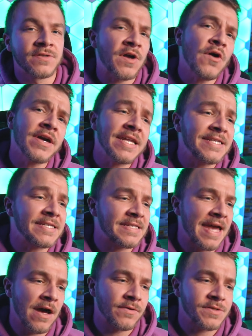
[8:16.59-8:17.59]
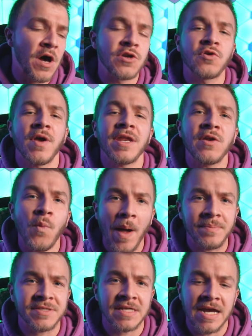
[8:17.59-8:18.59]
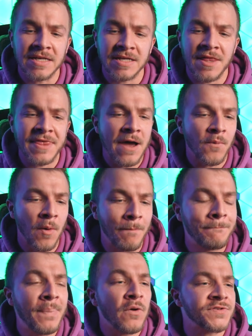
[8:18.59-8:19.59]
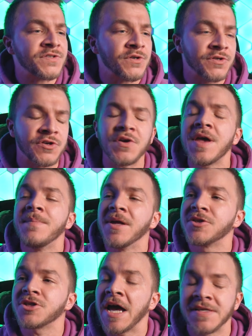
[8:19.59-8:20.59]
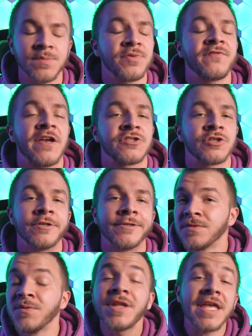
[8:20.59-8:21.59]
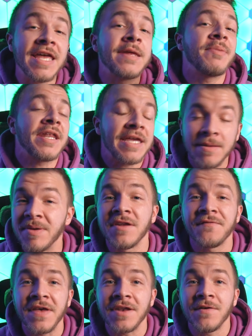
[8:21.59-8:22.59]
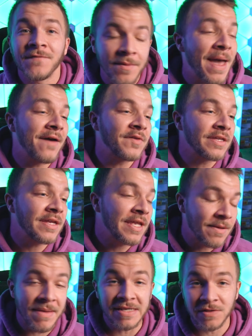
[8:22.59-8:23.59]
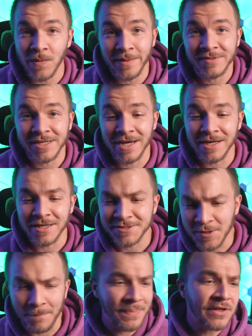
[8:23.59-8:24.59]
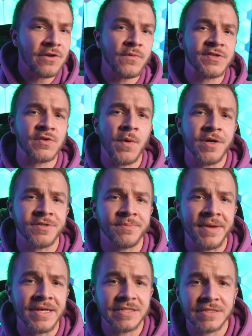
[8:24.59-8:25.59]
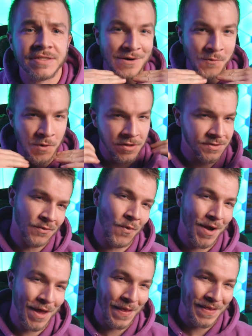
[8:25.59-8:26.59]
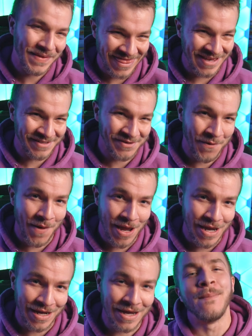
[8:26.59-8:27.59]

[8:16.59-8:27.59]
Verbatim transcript: So go get a discount on creating a website that will bolster your image as a professional. Really, anybody can benefit from having an amazing website. So build it with Squarespace. Where there's a will, there's a way.